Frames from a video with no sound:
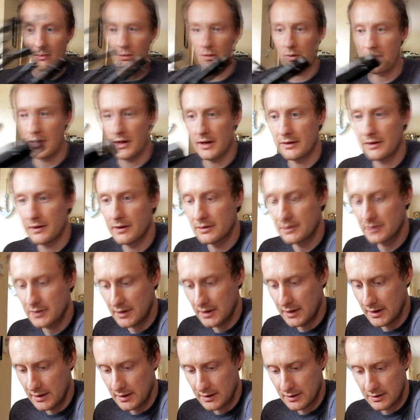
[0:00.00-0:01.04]
What that does
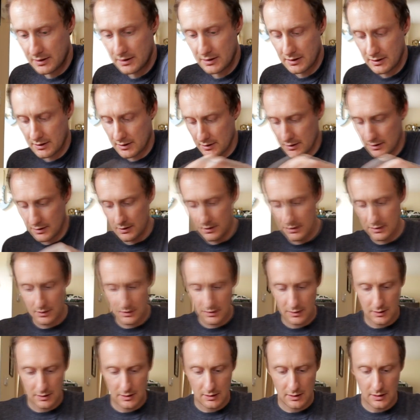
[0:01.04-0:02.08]
is
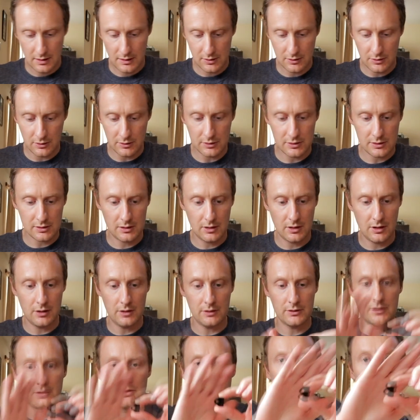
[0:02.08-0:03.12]
it's got a
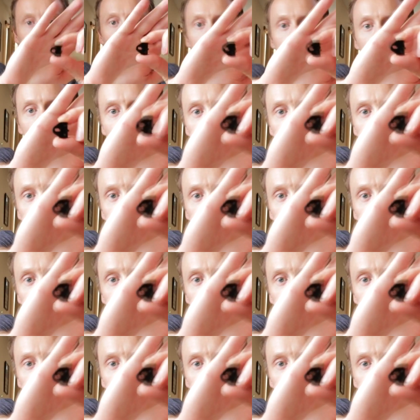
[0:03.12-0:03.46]
slot, you